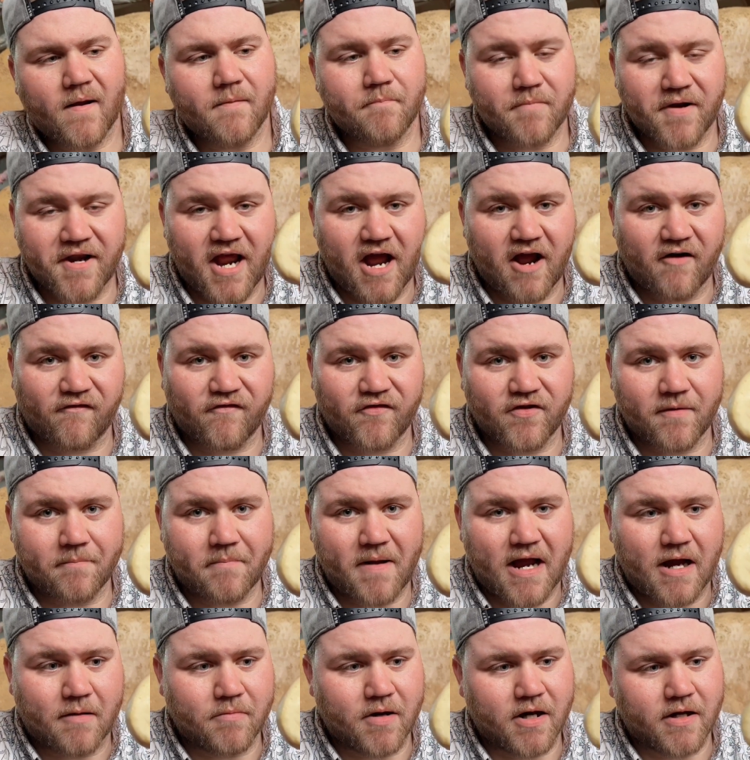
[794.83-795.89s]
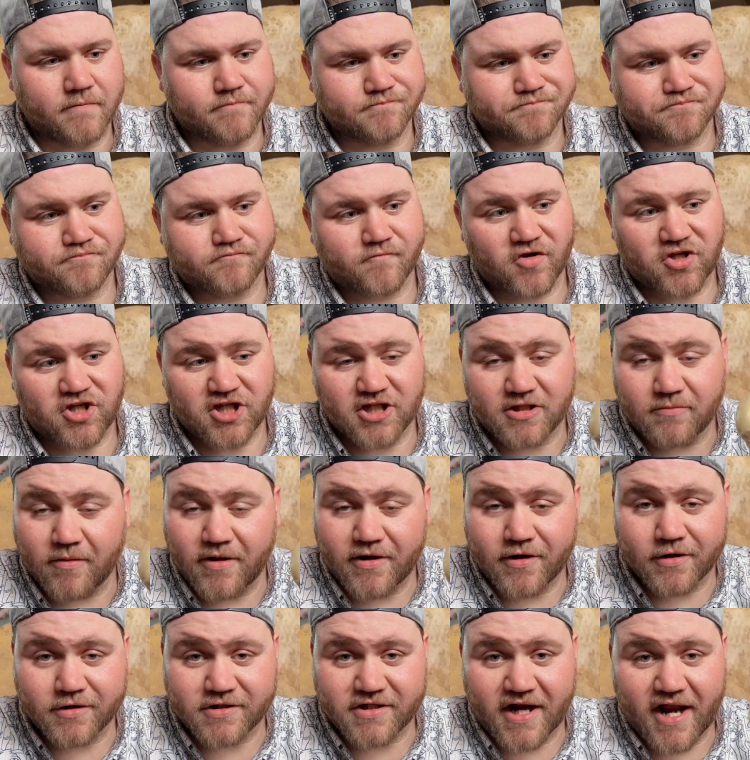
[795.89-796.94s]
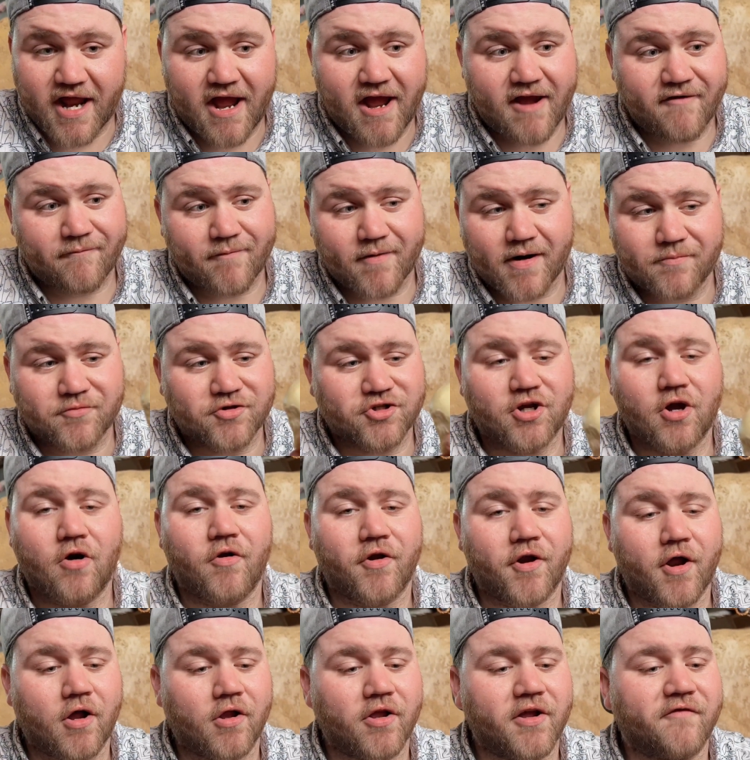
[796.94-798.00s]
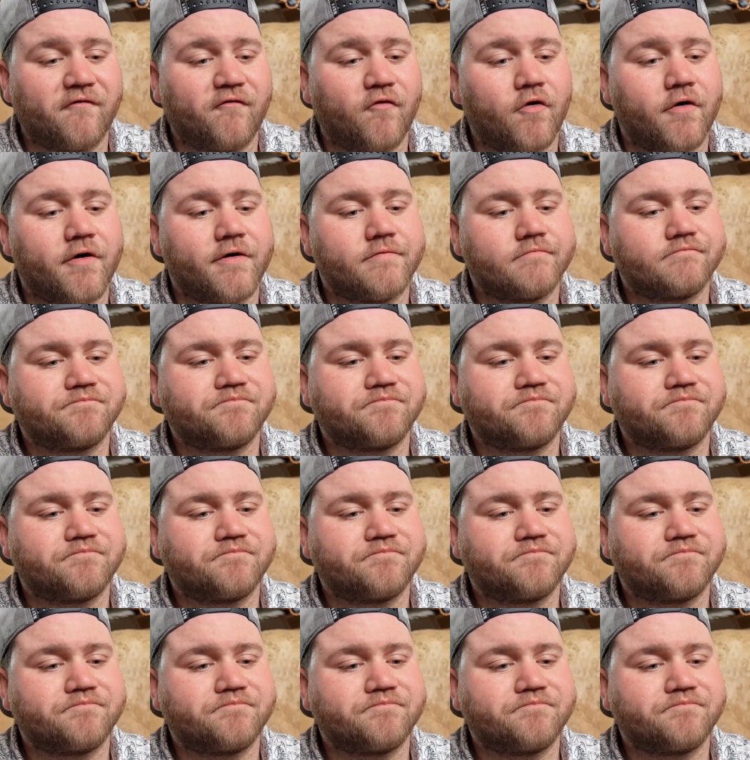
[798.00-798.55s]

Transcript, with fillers: But now for the bao bun. She split hers in half, but I'm just going all in for it.